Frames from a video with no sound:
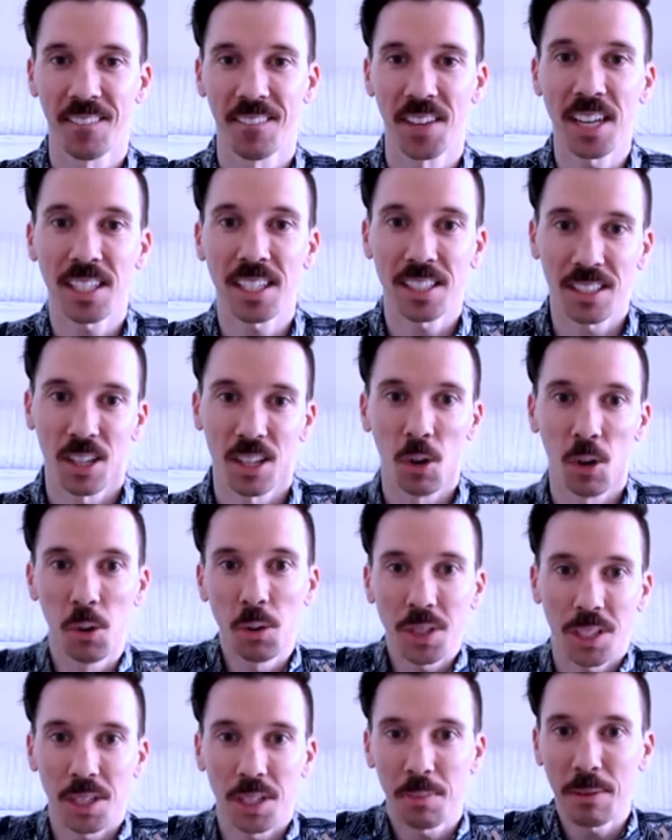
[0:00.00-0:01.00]
Yes.
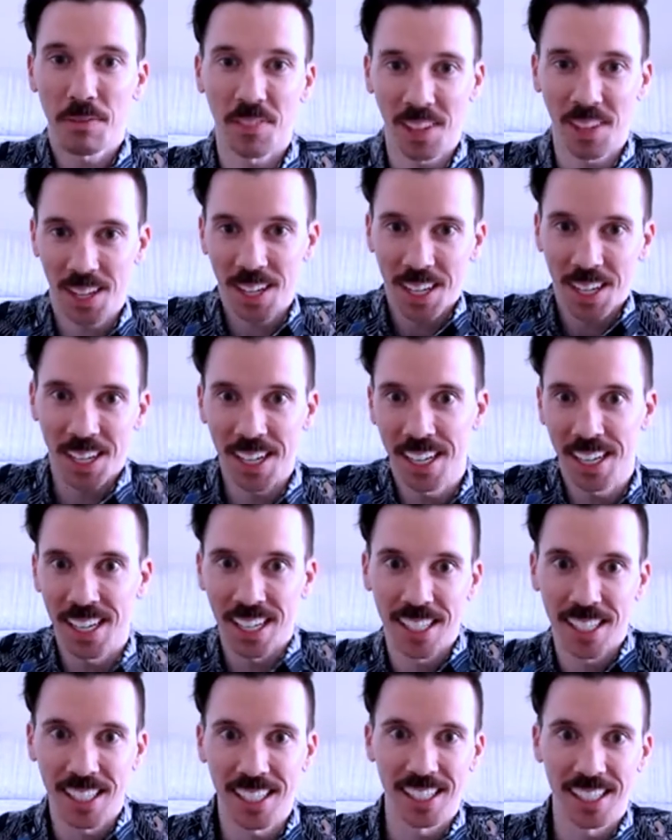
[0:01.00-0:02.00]
Ooh, it's gonna be
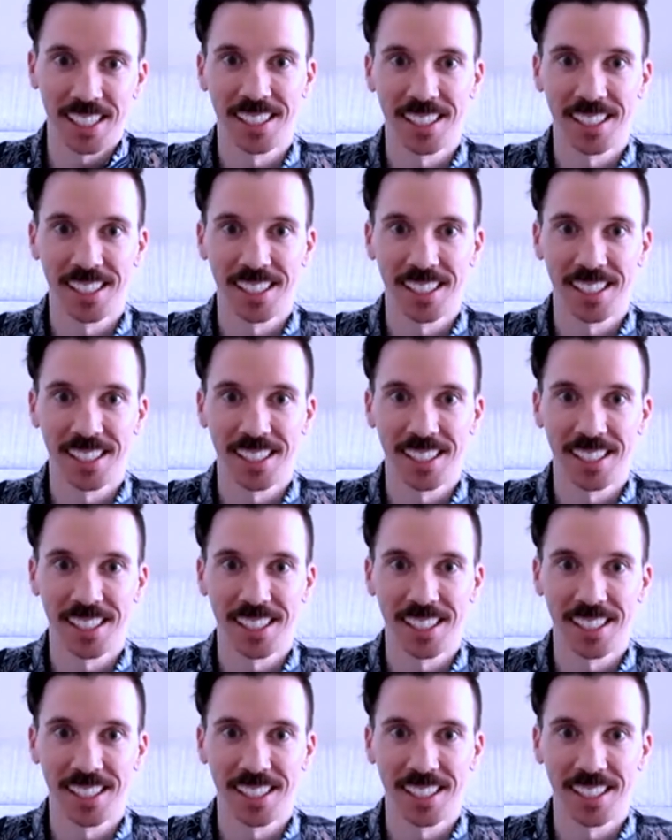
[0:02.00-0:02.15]
fun.